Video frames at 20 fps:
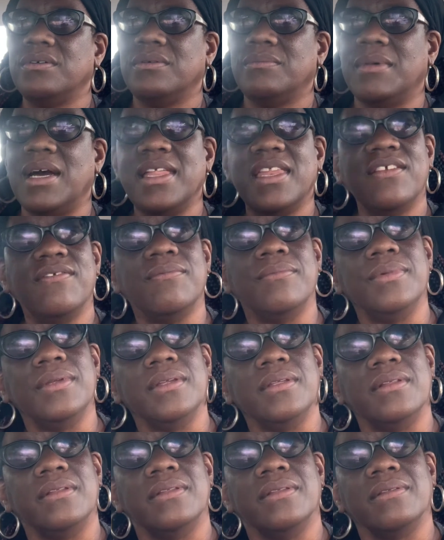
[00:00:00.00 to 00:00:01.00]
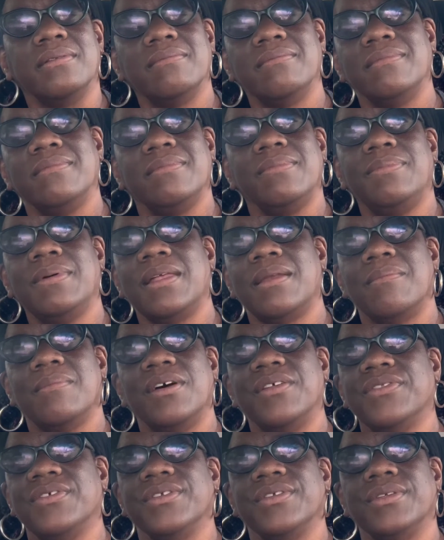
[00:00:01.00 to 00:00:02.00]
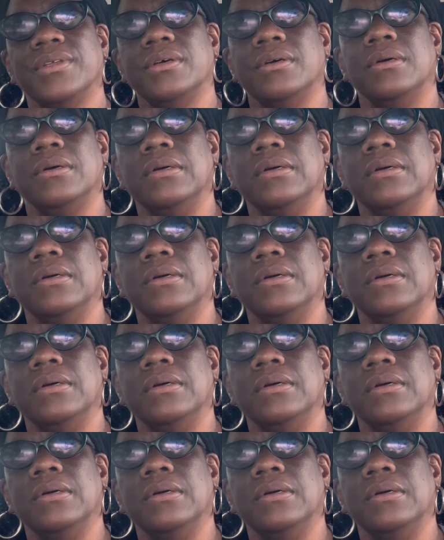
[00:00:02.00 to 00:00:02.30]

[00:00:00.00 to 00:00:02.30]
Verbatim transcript: Might even be about a month or so